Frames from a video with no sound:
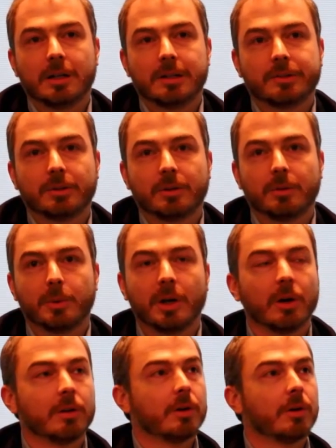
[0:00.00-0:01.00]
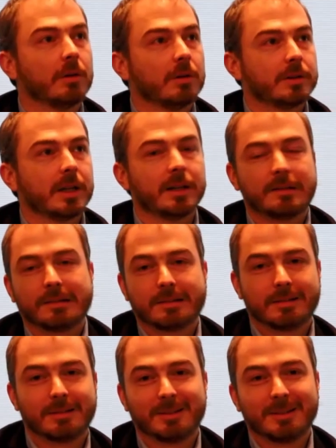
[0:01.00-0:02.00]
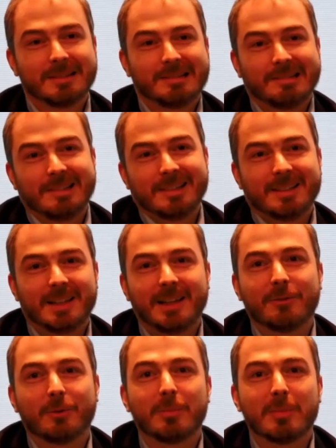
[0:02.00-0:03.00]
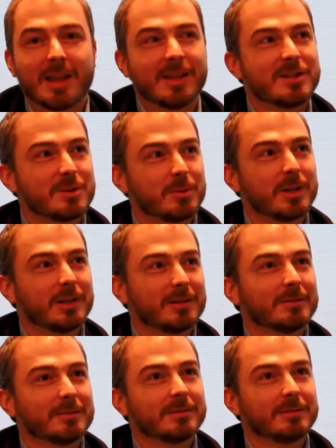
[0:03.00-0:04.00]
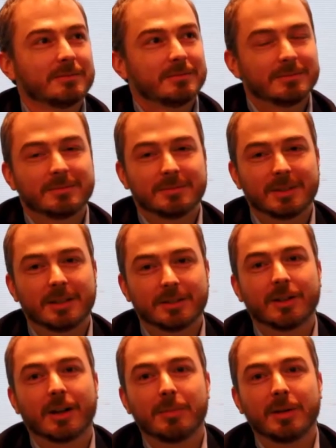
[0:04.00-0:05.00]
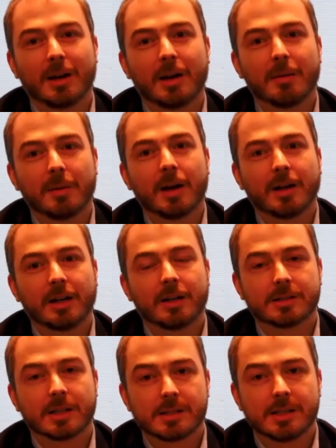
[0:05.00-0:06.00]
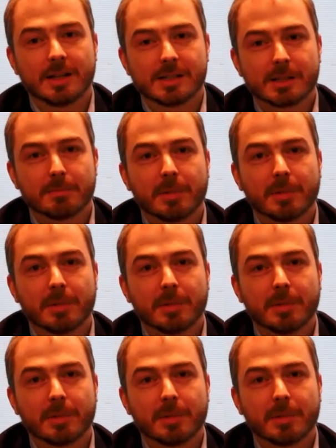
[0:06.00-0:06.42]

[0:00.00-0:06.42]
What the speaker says: So we all know that if we manage, it's going to be a great success.